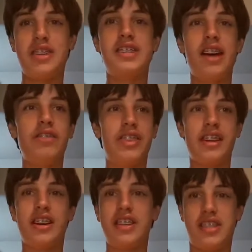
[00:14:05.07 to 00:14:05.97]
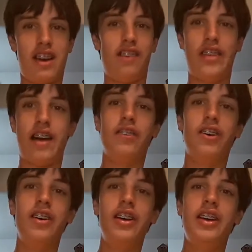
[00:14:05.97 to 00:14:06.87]
be something on this album that
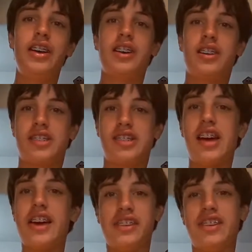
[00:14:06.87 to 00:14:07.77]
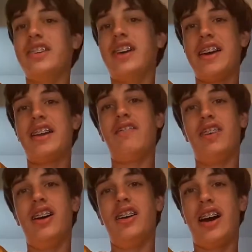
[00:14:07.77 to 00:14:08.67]
will slightly lighten
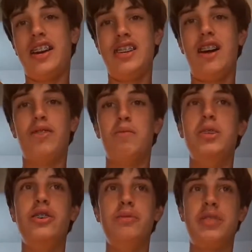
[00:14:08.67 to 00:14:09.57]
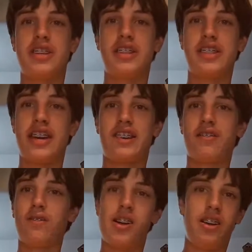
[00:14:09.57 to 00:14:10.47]
up the mood, because,
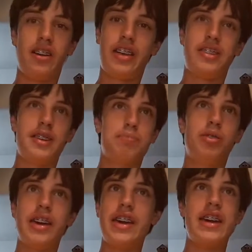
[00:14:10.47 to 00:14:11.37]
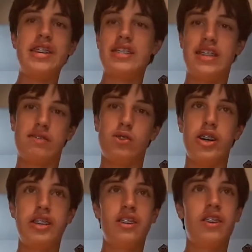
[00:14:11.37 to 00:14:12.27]
like, well, at this point anything
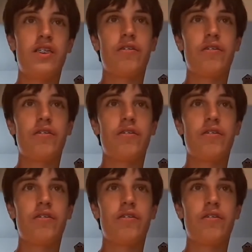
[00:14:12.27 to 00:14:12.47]
would.